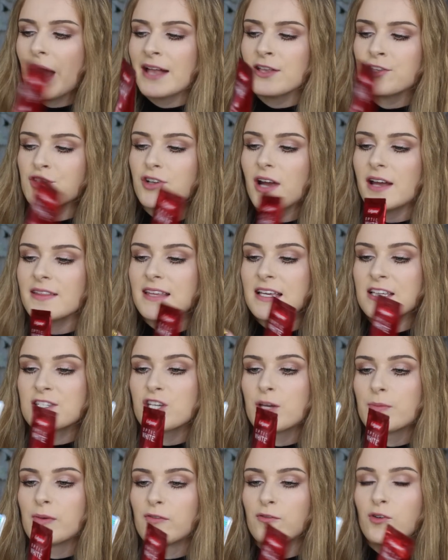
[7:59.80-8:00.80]
I hadn't tried
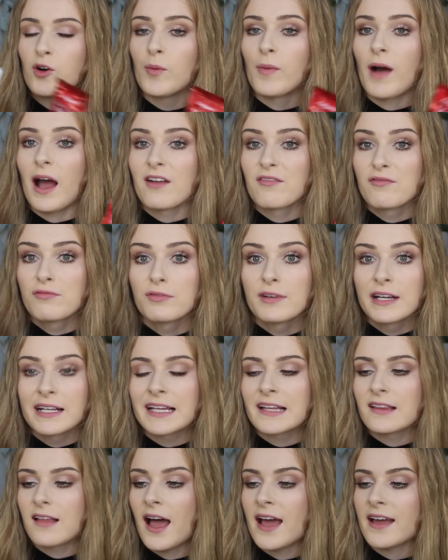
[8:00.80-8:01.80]
these two before, but I
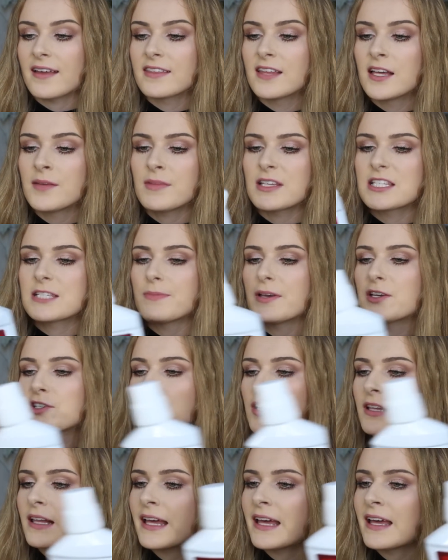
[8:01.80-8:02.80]
really like them,
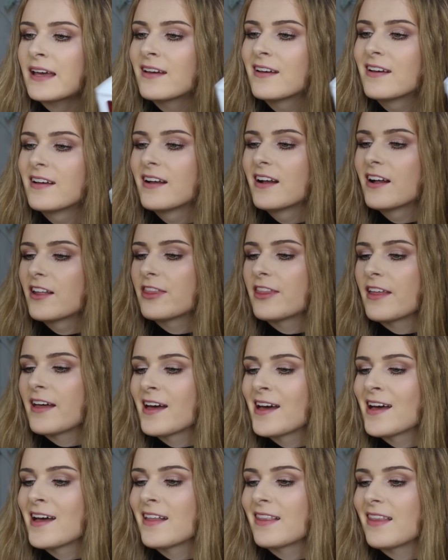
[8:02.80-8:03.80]
especially
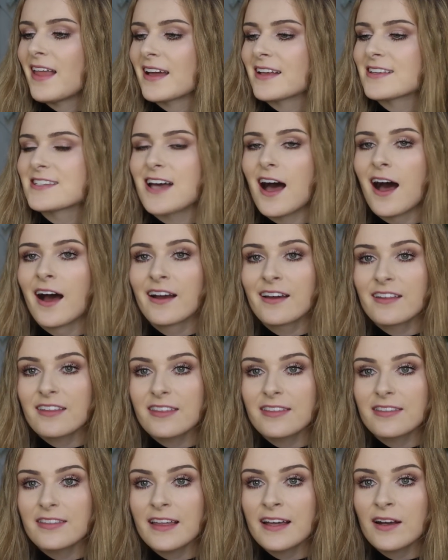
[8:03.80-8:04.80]
the like tongue
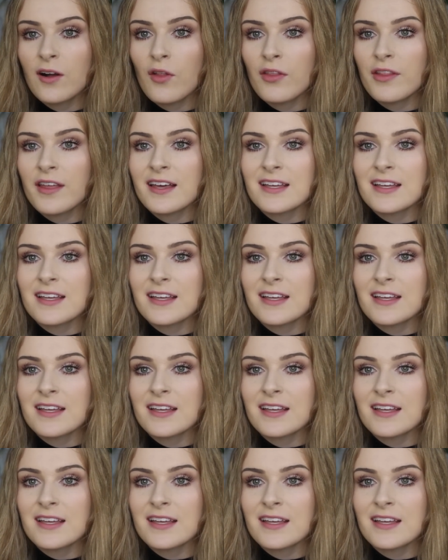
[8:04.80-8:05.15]
thing on